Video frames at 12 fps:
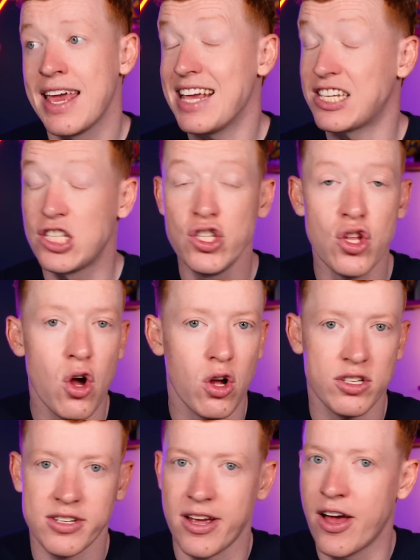It's
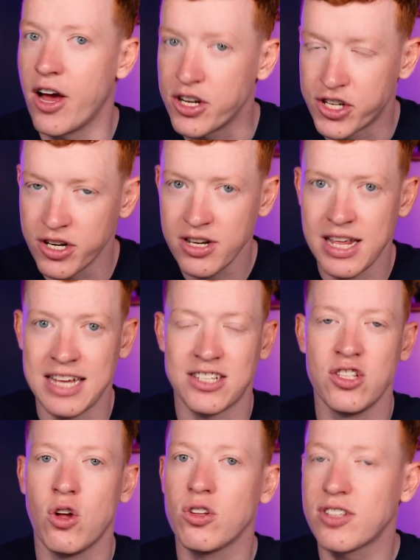not urgent, it's
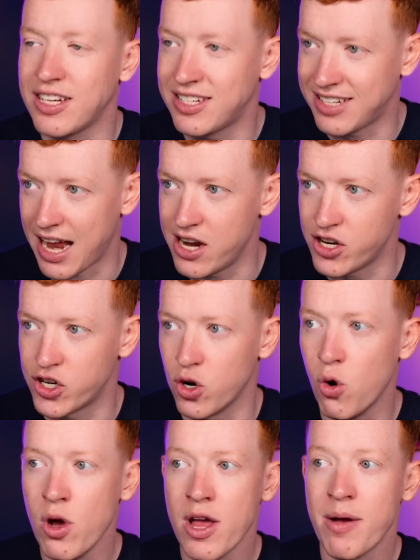not
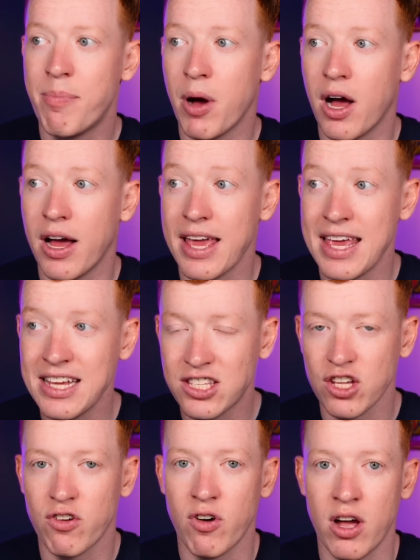essential, but is
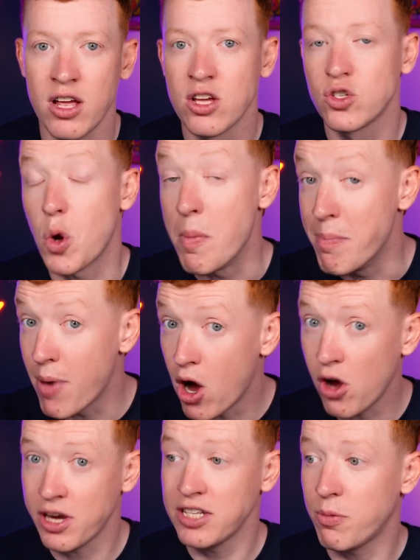there a sort of
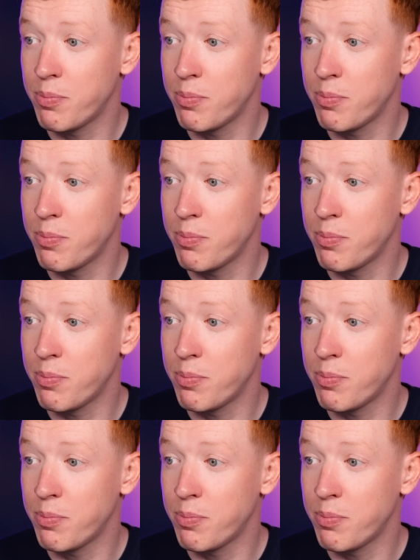market